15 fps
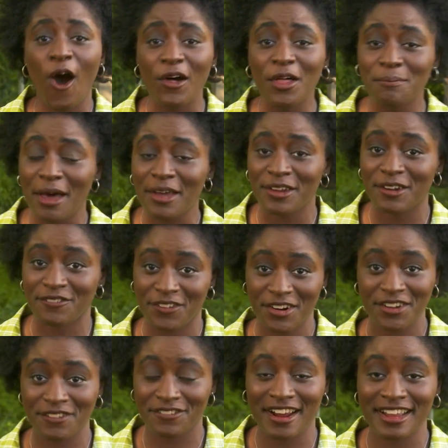all about your
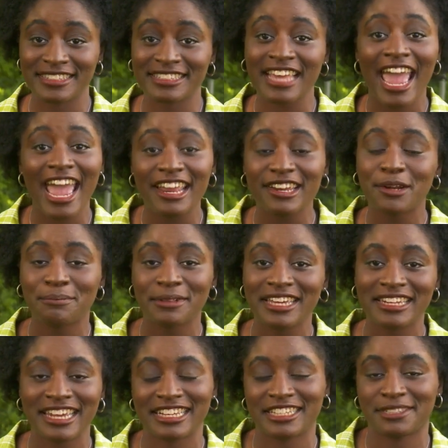furry friends and your playdate